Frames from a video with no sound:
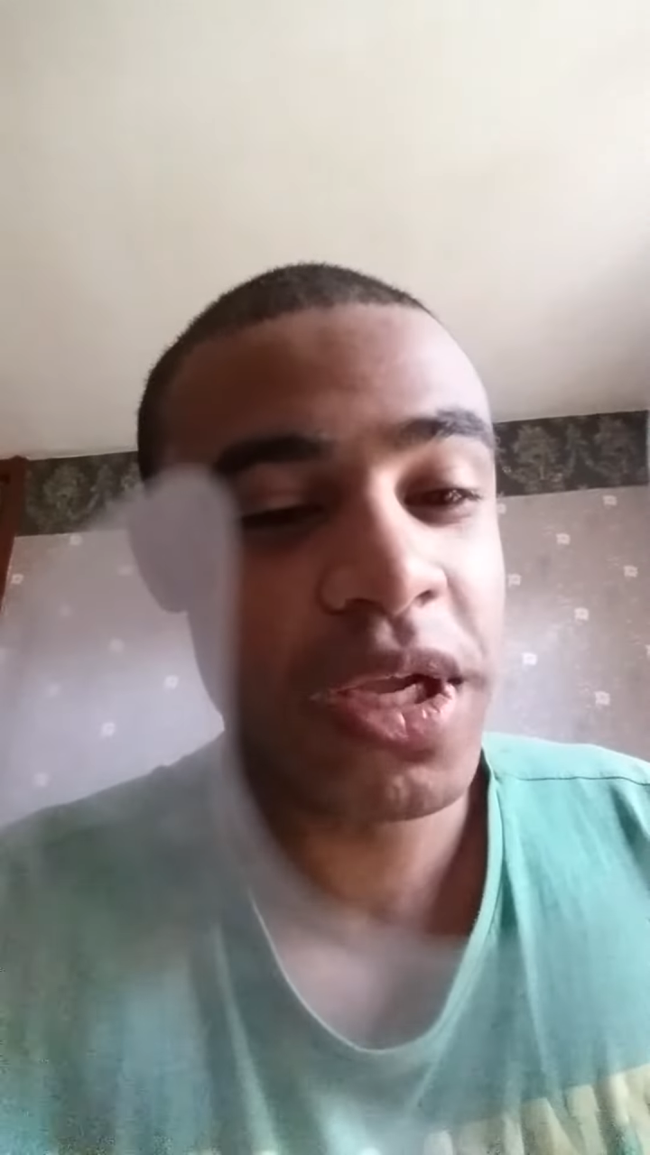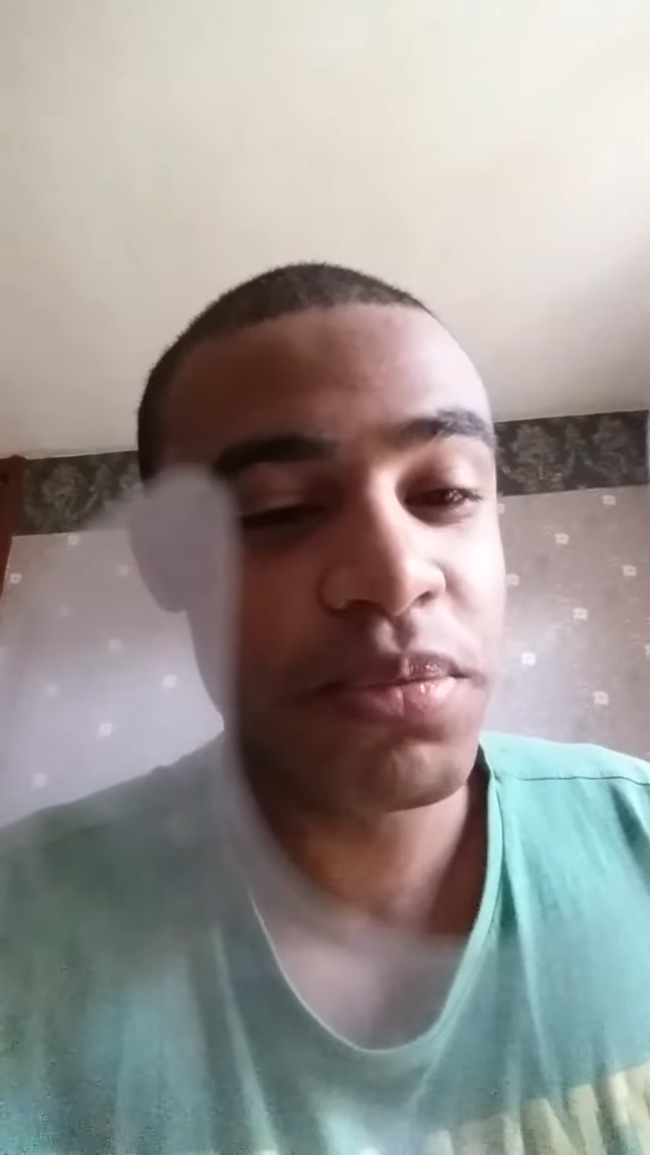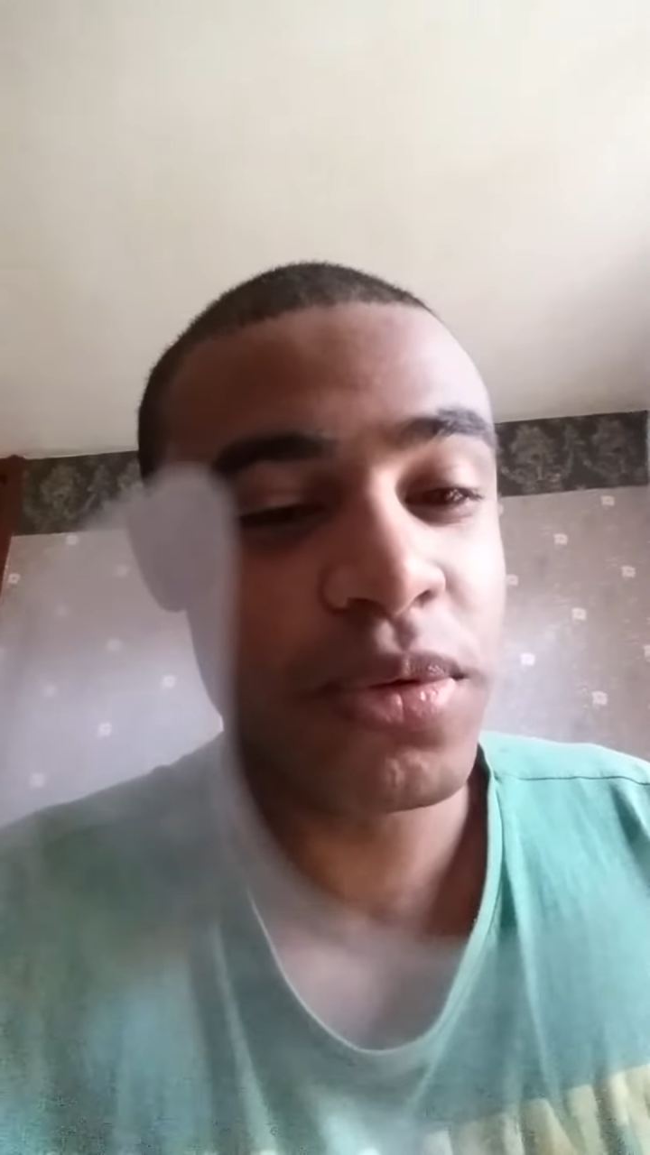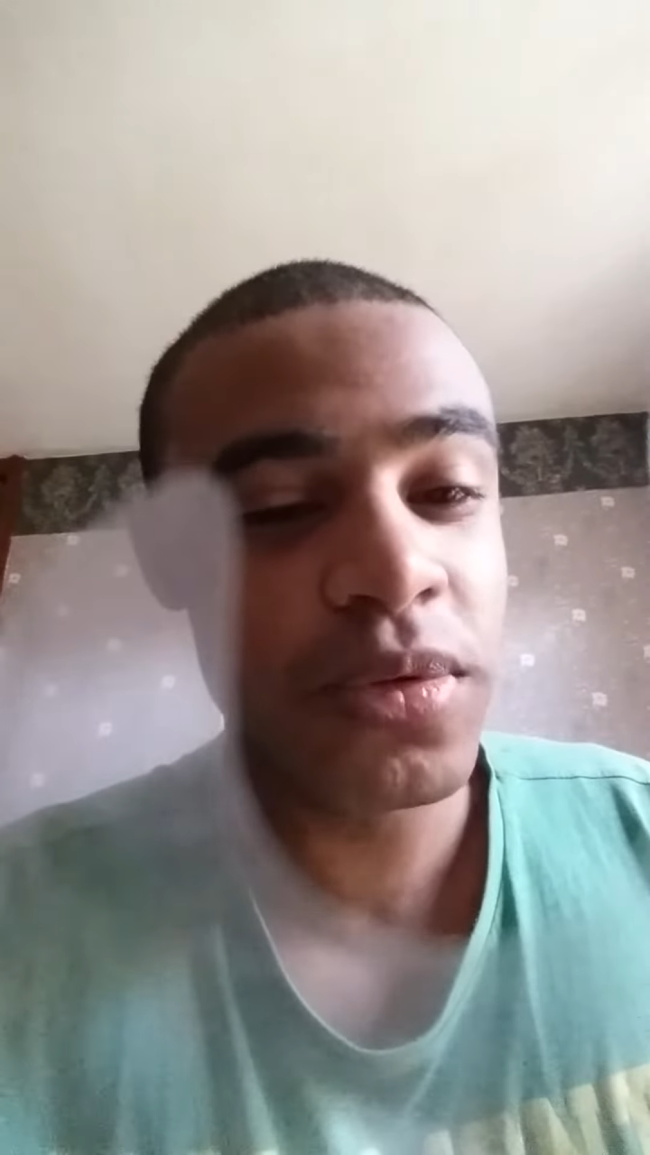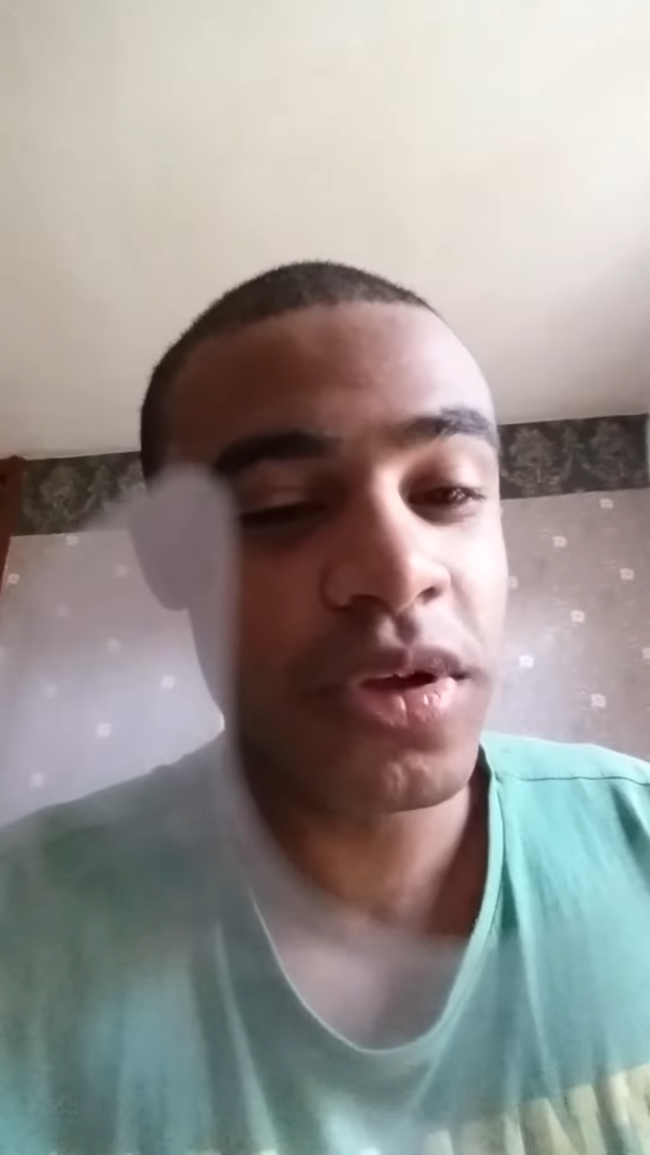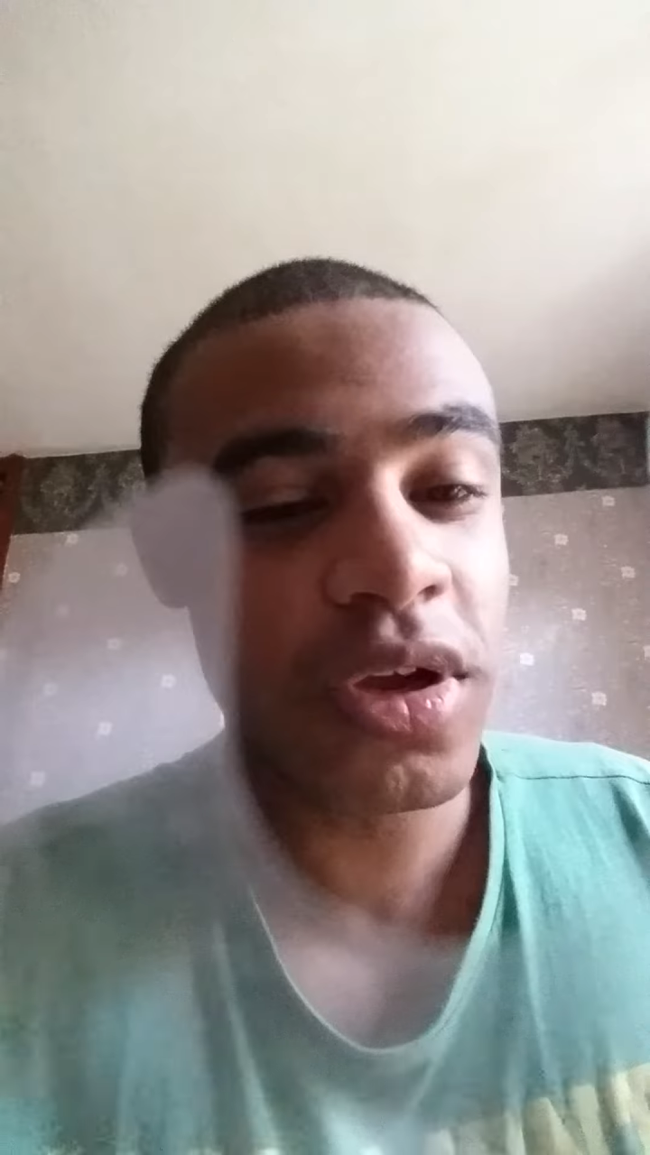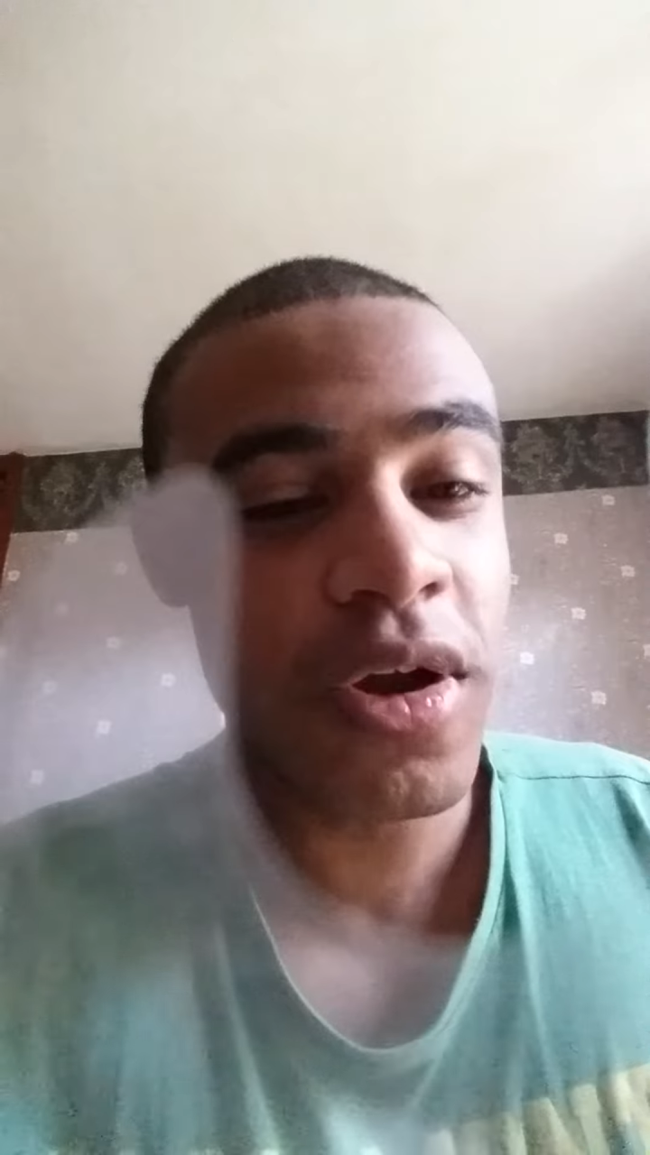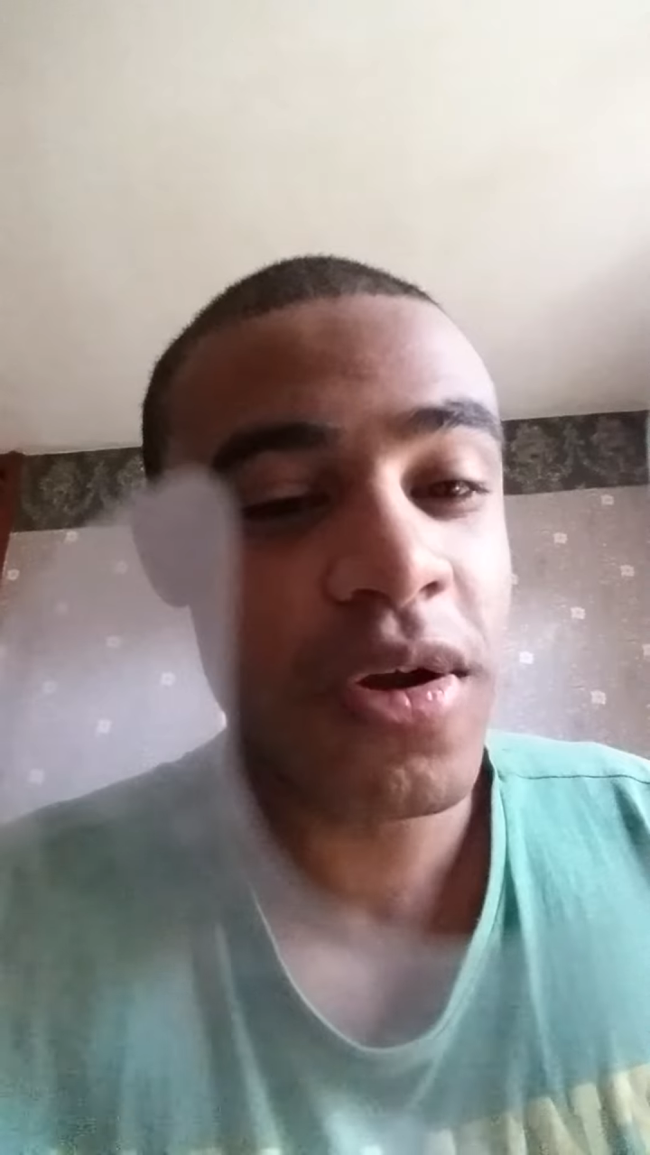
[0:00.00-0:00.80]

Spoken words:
people that